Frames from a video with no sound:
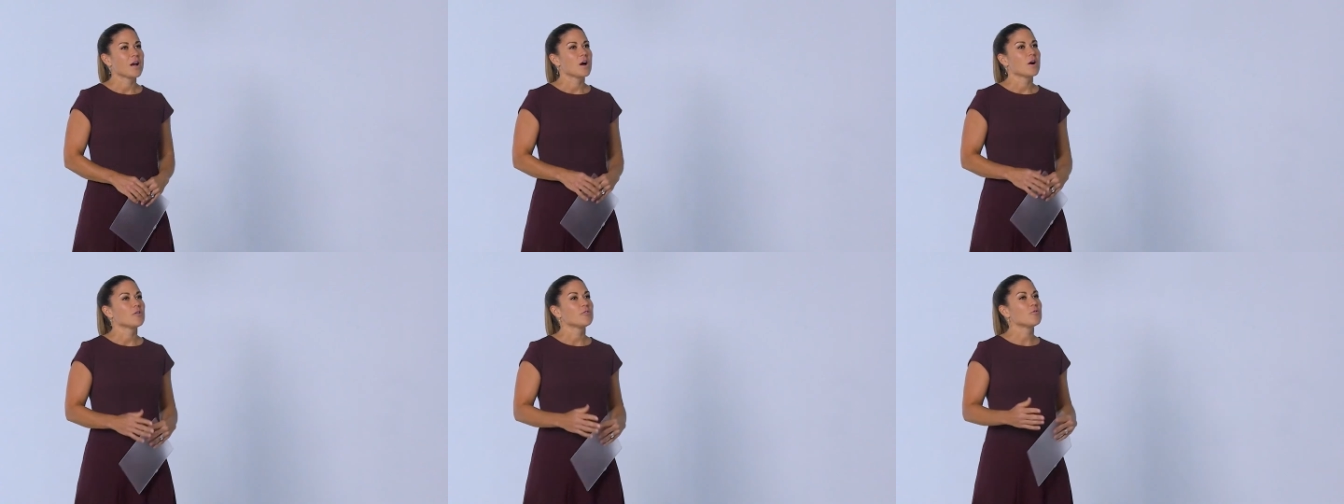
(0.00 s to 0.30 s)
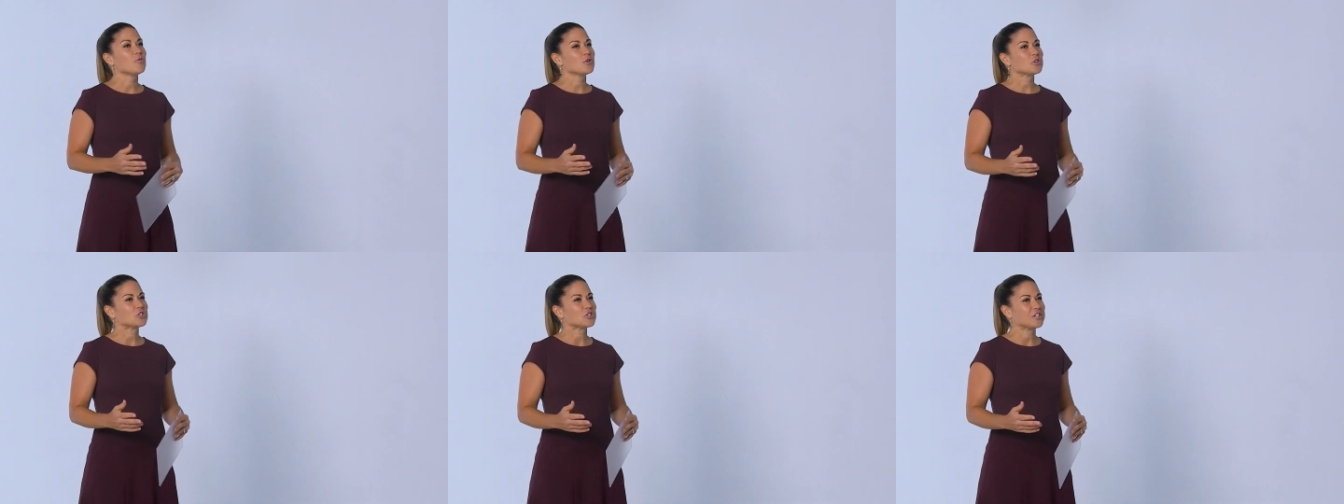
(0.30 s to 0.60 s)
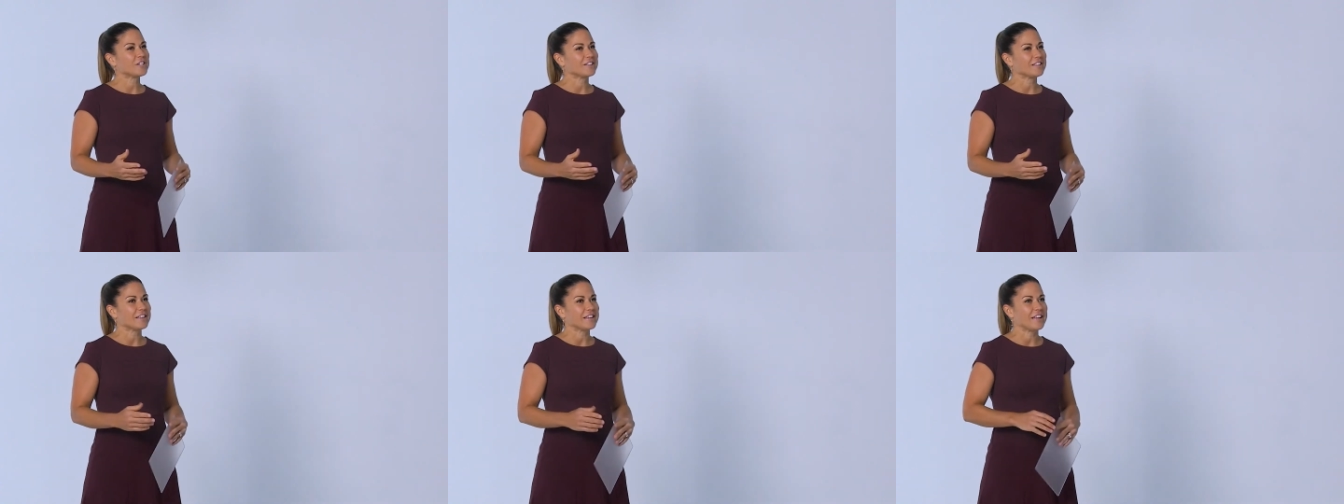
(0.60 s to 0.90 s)

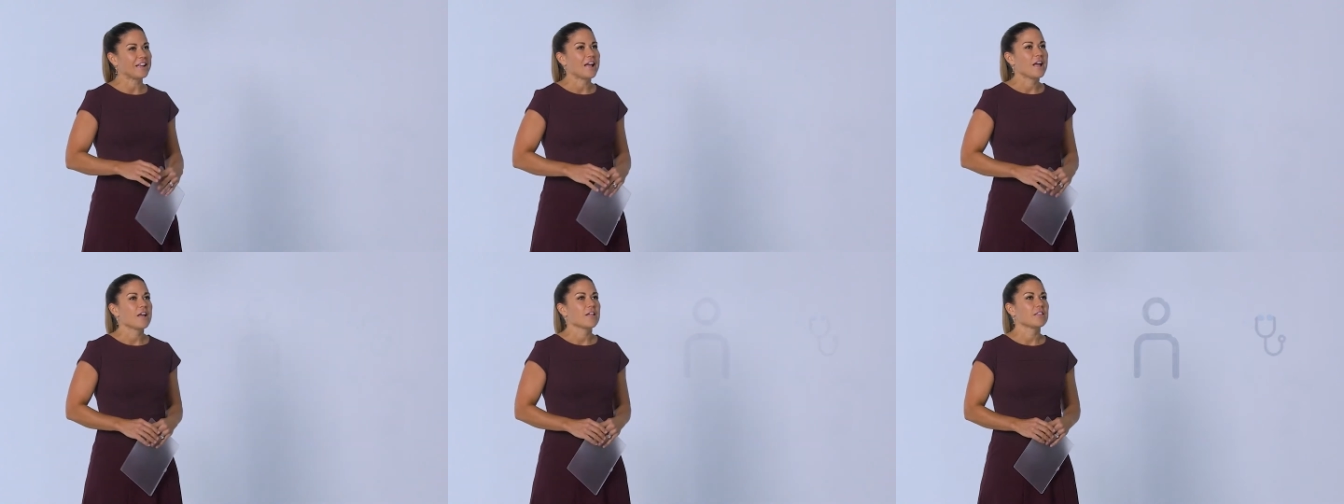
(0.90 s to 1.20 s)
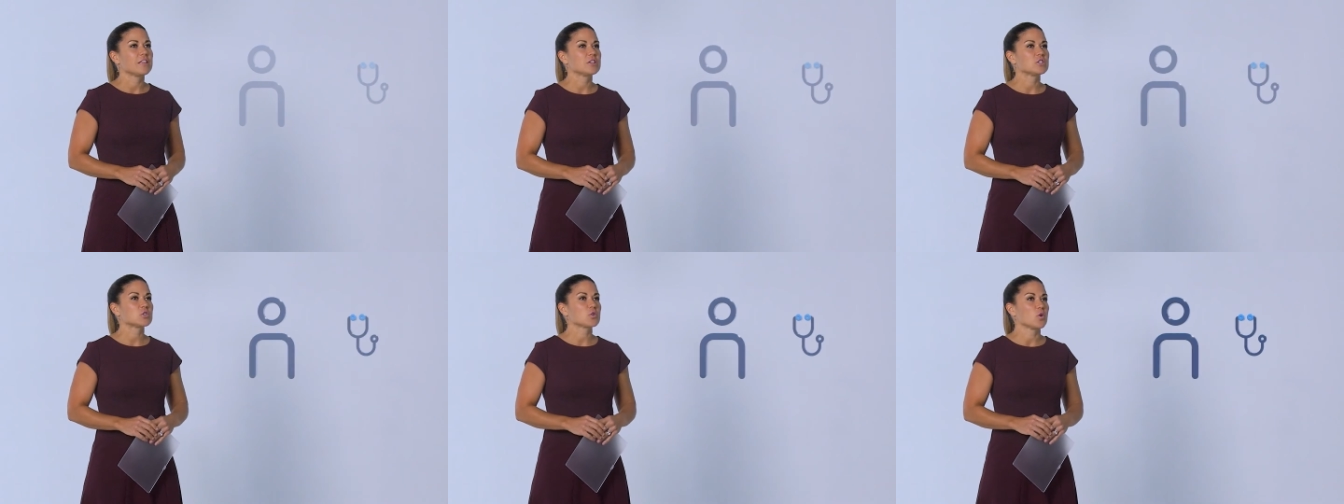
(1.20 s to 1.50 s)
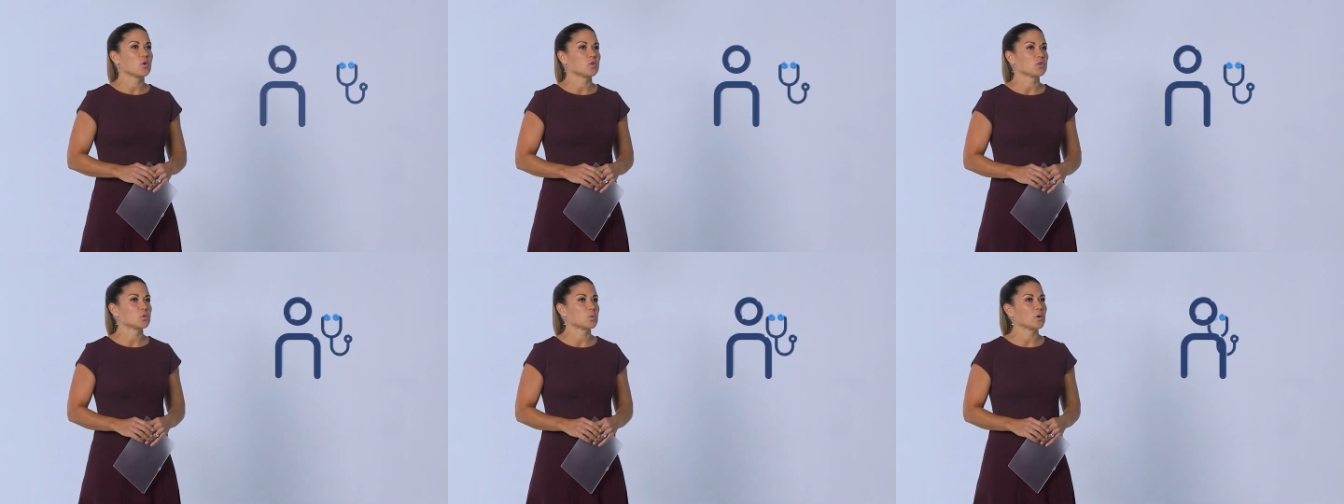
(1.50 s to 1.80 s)
Fortunately, these
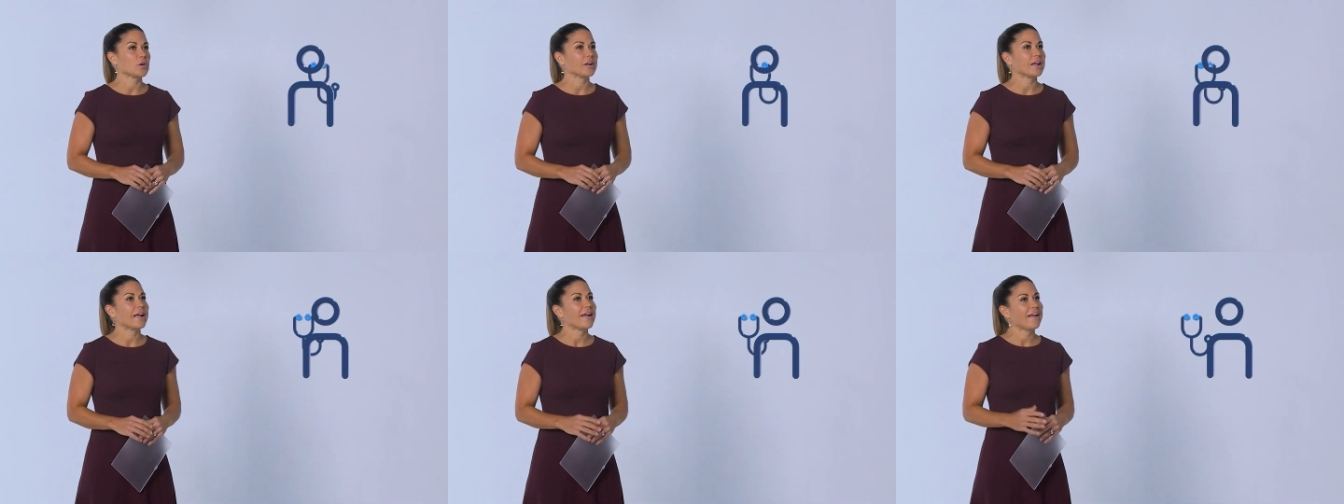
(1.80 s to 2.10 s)
goals work